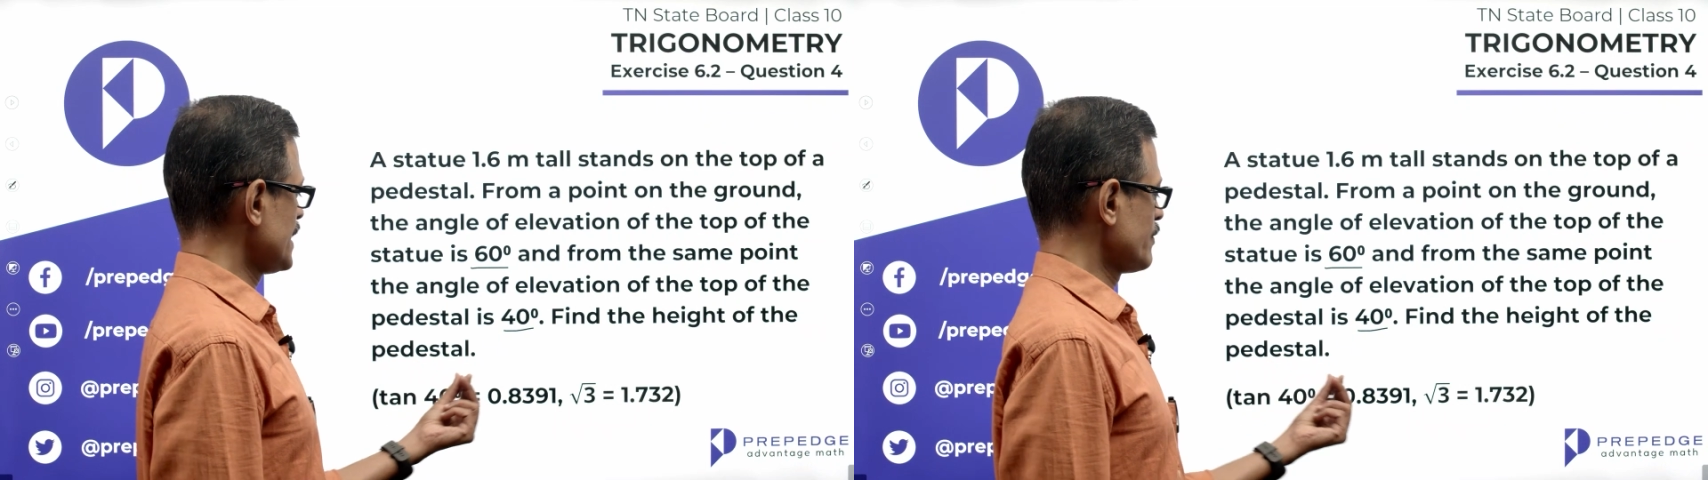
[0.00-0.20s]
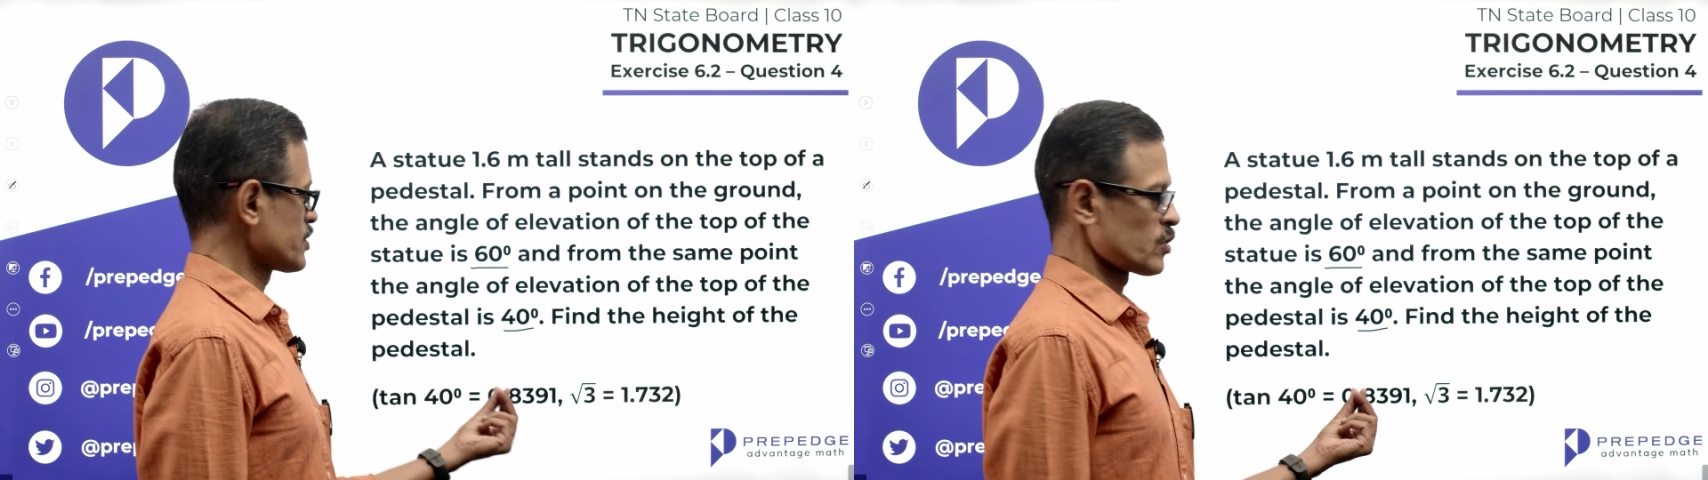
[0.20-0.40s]

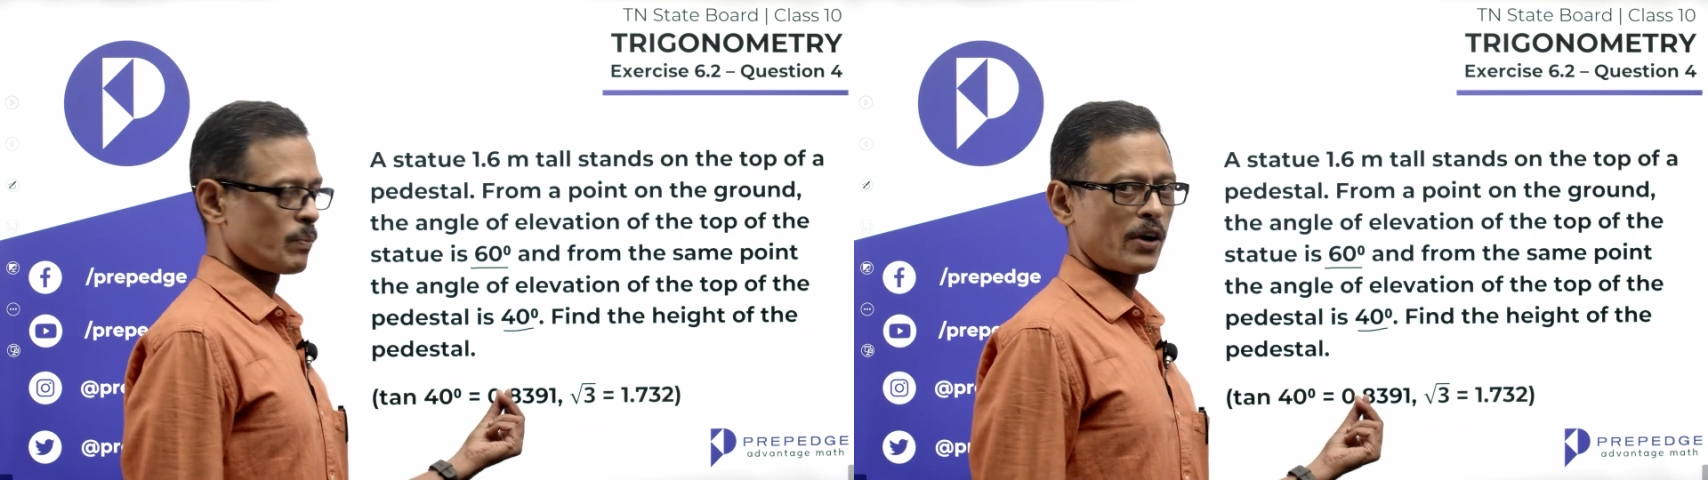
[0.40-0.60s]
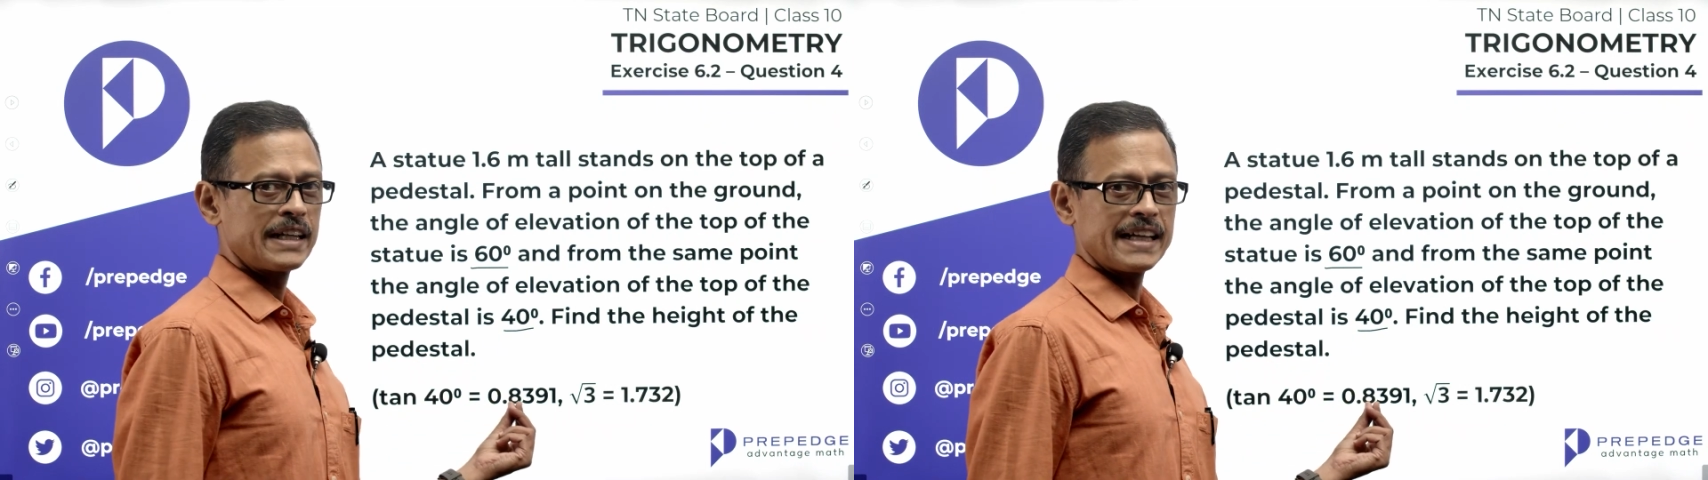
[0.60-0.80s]
which is
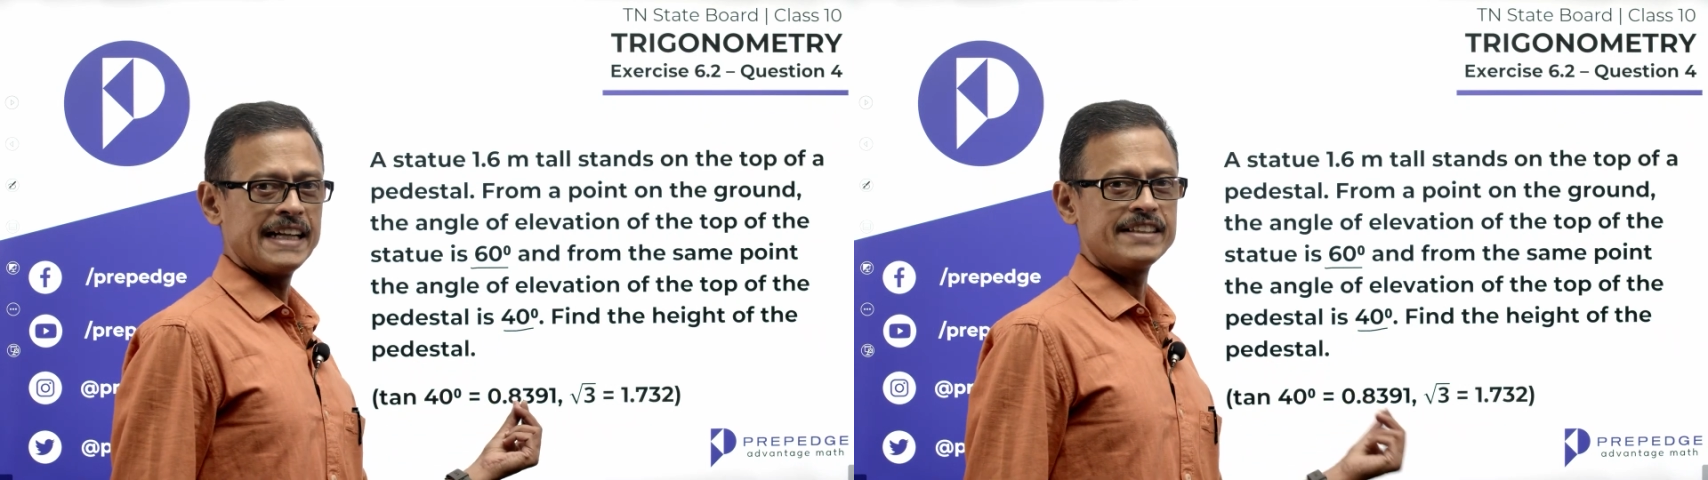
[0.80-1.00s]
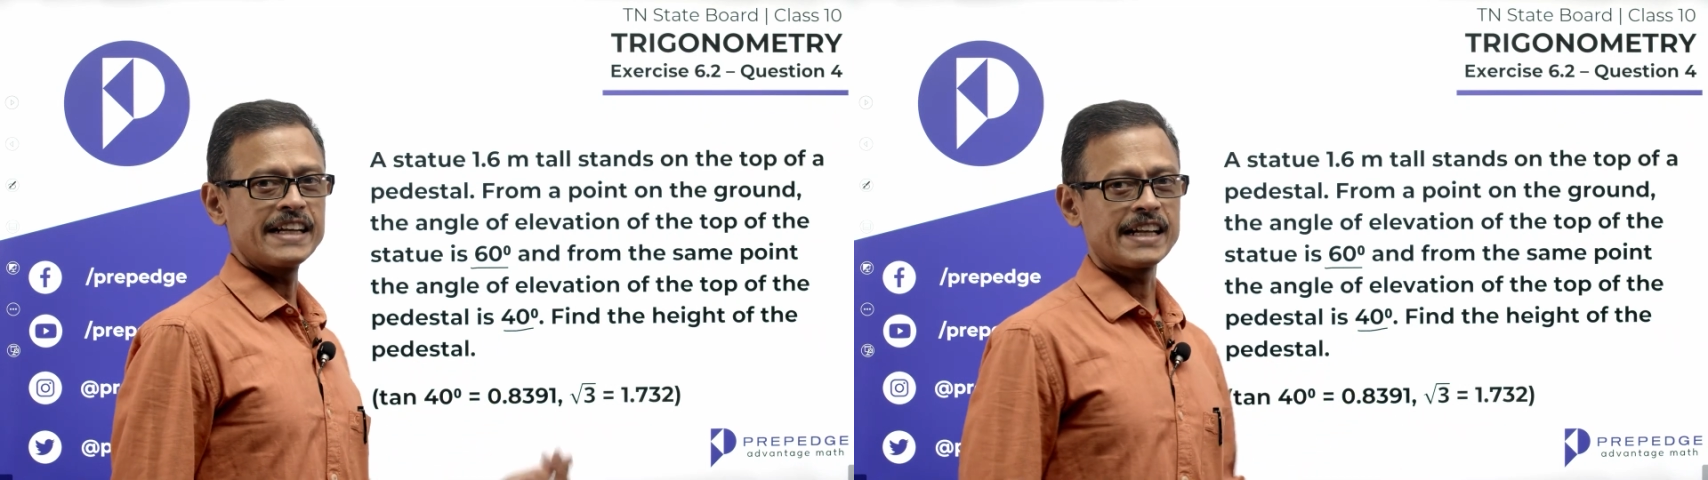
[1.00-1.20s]

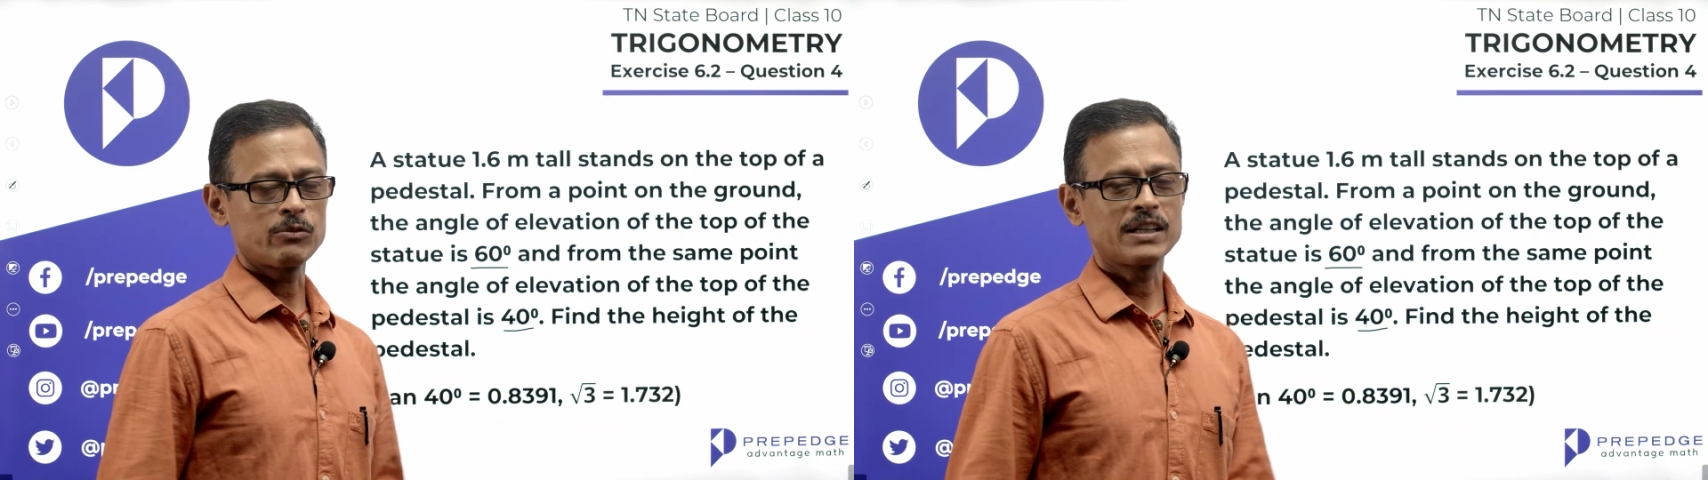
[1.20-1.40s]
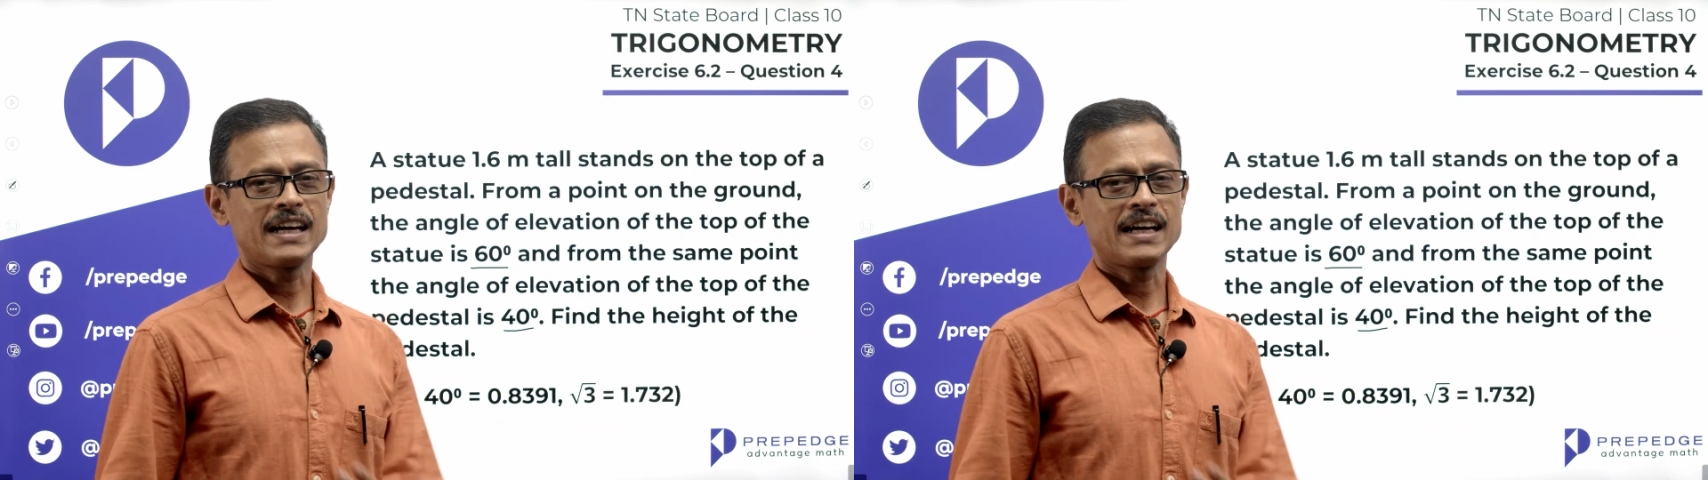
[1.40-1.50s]
0.8391.